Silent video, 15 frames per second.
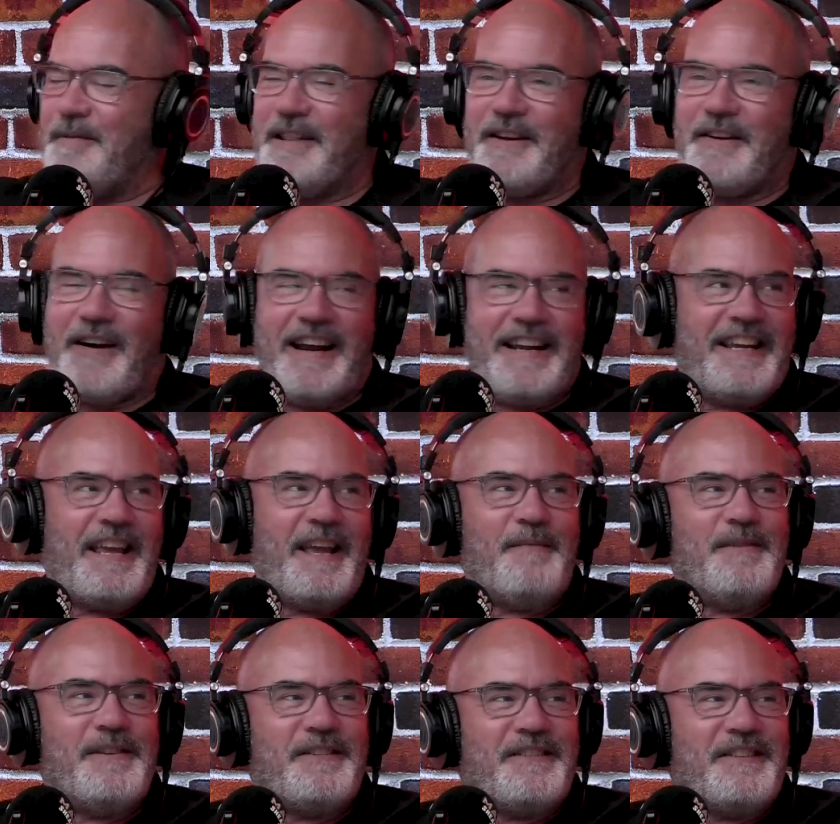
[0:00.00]
of the great I can't
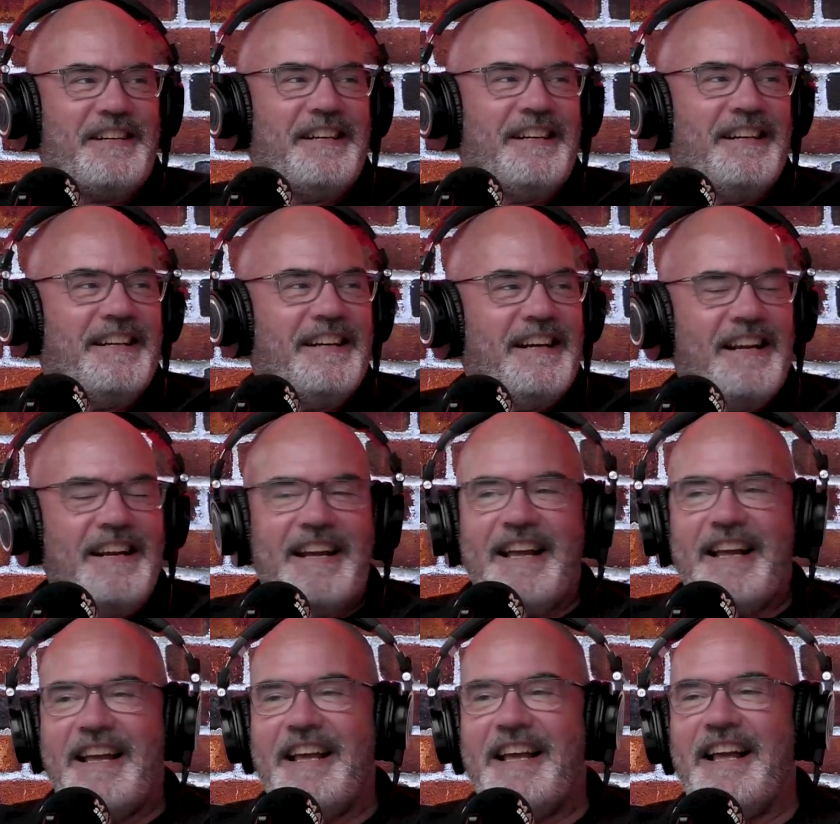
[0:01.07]
understand her accent.